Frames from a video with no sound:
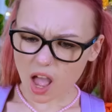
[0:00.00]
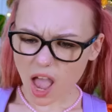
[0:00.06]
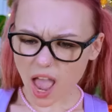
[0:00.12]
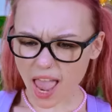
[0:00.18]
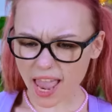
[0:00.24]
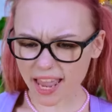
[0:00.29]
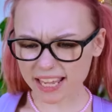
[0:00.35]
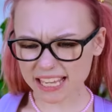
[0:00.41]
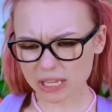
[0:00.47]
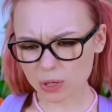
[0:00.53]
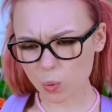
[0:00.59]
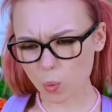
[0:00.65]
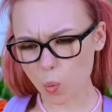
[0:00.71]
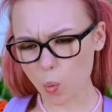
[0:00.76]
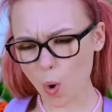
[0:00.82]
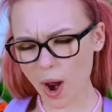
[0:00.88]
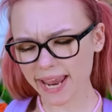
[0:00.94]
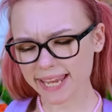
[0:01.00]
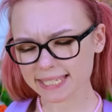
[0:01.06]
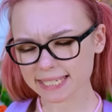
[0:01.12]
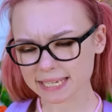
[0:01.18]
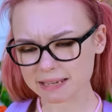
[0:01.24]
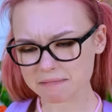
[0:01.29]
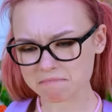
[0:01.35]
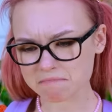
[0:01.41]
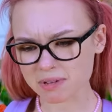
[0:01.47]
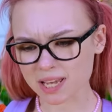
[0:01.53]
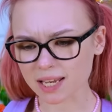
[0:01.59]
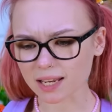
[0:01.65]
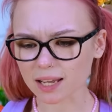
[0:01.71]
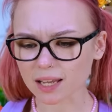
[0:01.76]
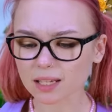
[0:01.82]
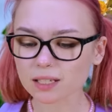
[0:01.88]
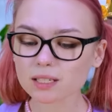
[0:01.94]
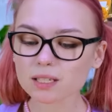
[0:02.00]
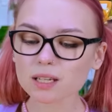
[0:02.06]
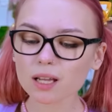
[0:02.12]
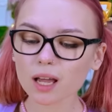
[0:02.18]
hey, wait a minute!